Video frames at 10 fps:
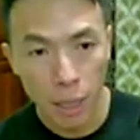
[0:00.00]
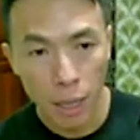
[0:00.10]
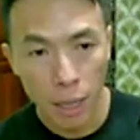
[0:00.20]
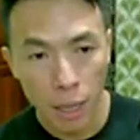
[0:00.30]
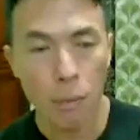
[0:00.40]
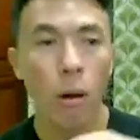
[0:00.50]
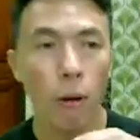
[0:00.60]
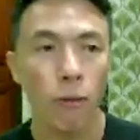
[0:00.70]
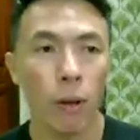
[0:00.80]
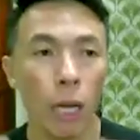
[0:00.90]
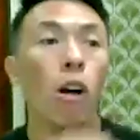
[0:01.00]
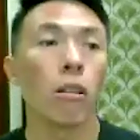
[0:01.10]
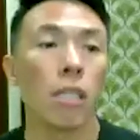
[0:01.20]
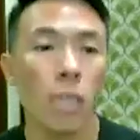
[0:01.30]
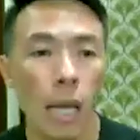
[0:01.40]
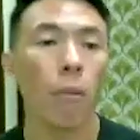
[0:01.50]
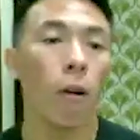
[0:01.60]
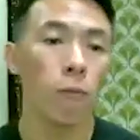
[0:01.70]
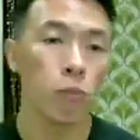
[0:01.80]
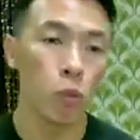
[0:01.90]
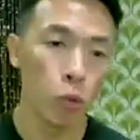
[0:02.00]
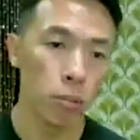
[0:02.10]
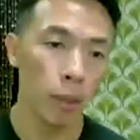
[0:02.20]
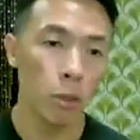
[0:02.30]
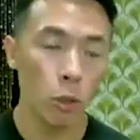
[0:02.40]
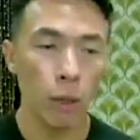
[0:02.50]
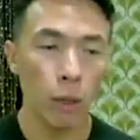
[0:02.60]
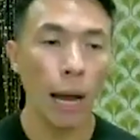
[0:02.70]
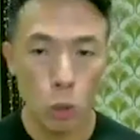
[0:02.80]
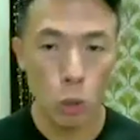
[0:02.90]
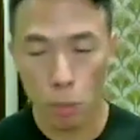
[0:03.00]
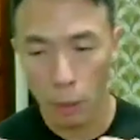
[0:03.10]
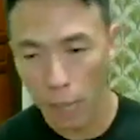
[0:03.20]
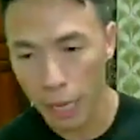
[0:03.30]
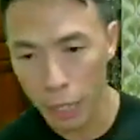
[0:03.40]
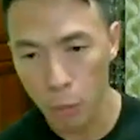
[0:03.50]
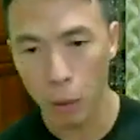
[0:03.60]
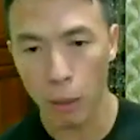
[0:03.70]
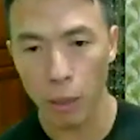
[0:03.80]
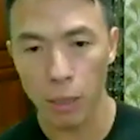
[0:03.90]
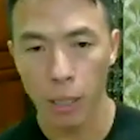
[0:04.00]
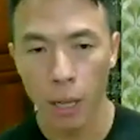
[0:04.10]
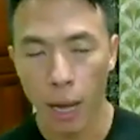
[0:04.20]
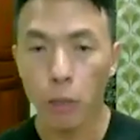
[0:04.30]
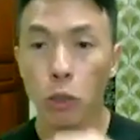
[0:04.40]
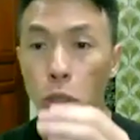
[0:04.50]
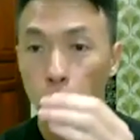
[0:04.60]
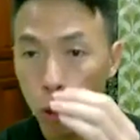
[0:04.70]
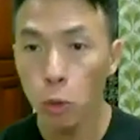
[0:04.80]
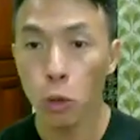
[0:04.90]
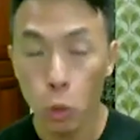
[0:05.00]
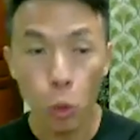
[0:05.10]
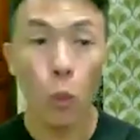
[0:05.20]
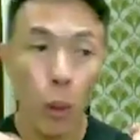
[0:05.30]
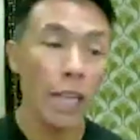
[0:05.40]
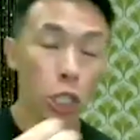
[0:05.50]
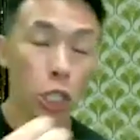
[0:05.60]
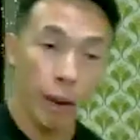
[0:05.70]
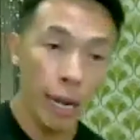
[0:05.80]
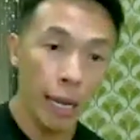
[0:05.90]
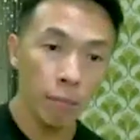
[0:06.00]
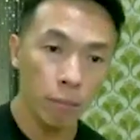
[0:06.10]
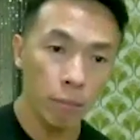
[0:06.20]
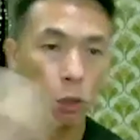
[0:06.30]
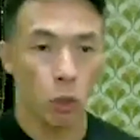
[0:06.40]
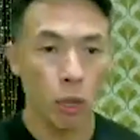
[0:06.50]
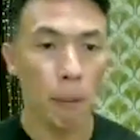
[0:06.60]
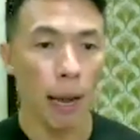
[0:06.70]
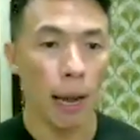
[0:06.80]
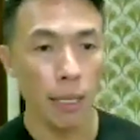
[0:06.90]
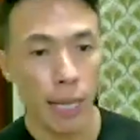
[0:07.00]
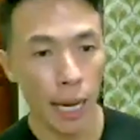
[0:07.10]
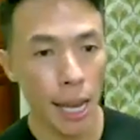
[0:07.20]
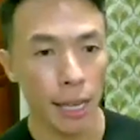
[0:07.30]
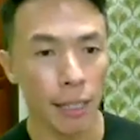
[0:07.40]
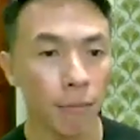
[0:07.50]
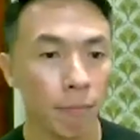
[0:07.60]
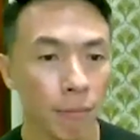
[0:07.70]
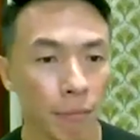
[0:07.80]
it's more of a concept of movement. So I choose Pilates because I could still do weight training using Pilates technique.